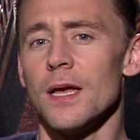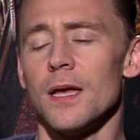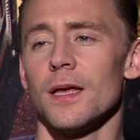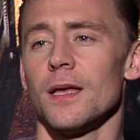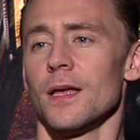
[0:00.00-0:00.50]
on
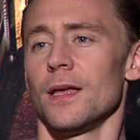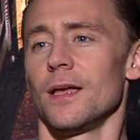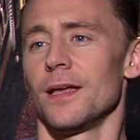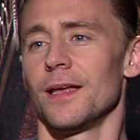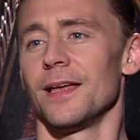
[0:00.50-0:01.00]
day
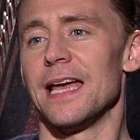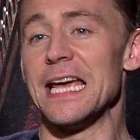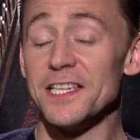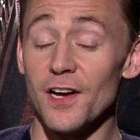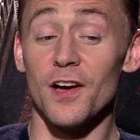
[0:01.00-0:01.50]
50? He
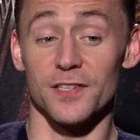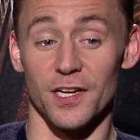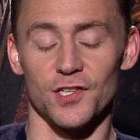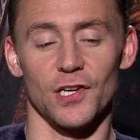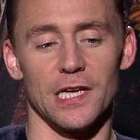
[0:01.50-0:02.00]
does,
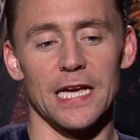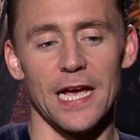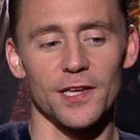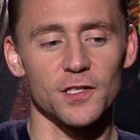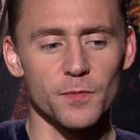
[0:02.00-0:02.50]
actually. He
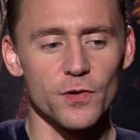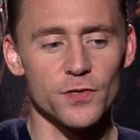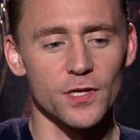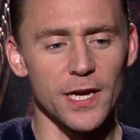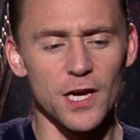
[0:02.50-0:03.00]
has the
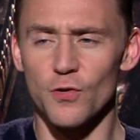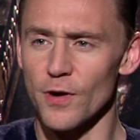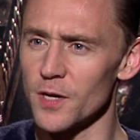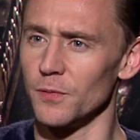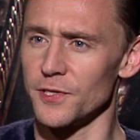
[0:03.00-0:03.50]
most
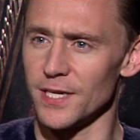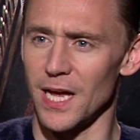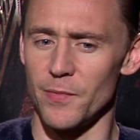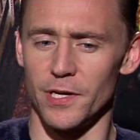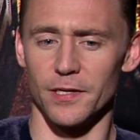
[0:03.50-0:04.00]
incredible
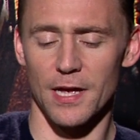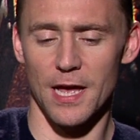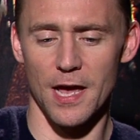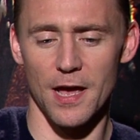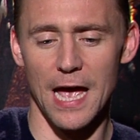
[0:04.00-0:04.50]
stamina,
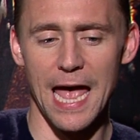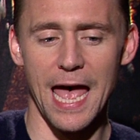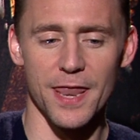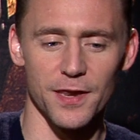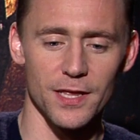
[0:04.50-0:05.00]
uh,
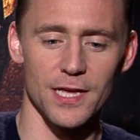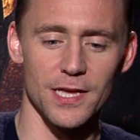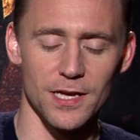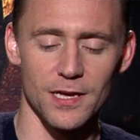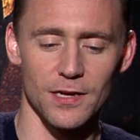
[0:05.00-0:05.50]
and
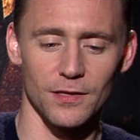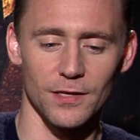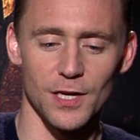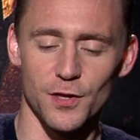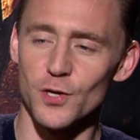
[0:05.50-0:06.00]
the,
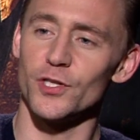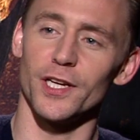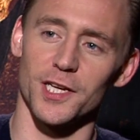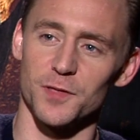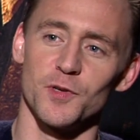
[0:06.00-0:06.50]
the
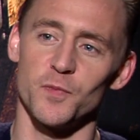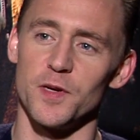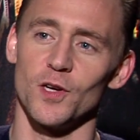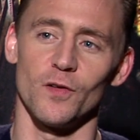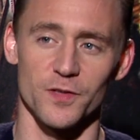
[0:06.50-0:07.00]
enthusiasm you
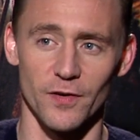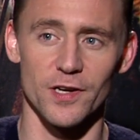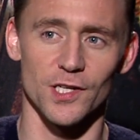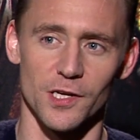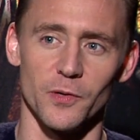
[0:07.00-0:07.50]
speak of is very
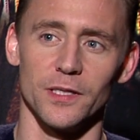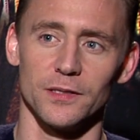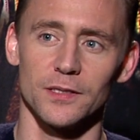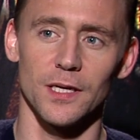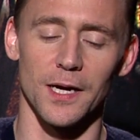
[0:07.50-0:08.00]
genuine
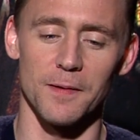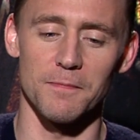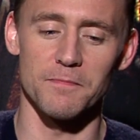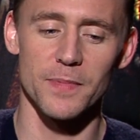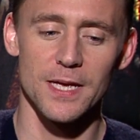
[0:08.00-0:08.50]
yeah.
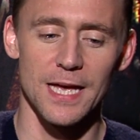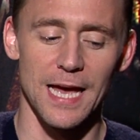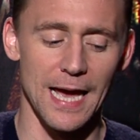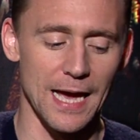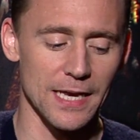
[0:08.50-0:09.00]
um,
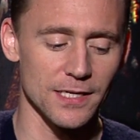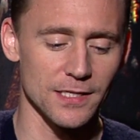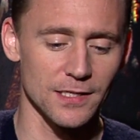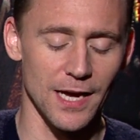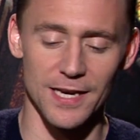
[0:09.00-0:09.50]

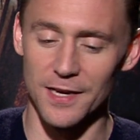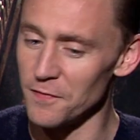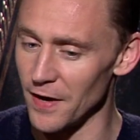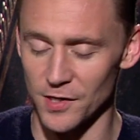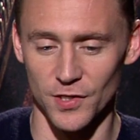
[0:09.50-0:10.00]
and, and
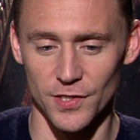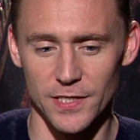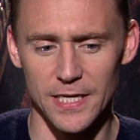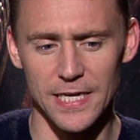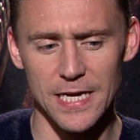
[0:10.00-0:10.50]
infectious.
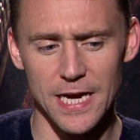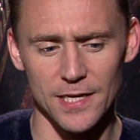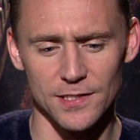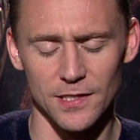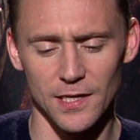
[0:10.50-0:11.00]
He, he,
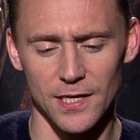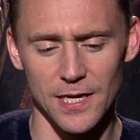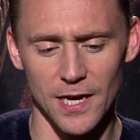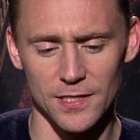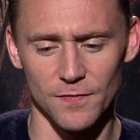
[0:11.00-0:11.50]
has an, he
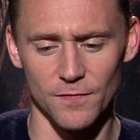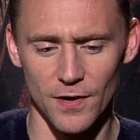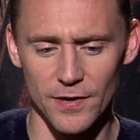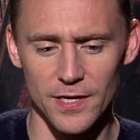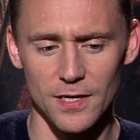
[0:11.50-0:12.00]
has a
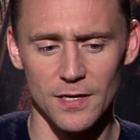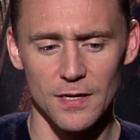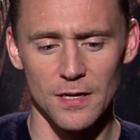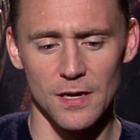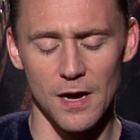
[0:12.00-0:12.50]
very...
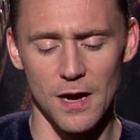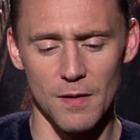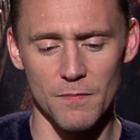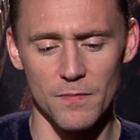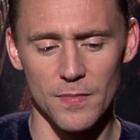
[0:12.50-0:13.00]

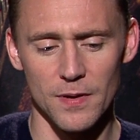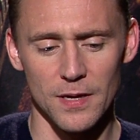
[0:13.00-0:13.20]
Um,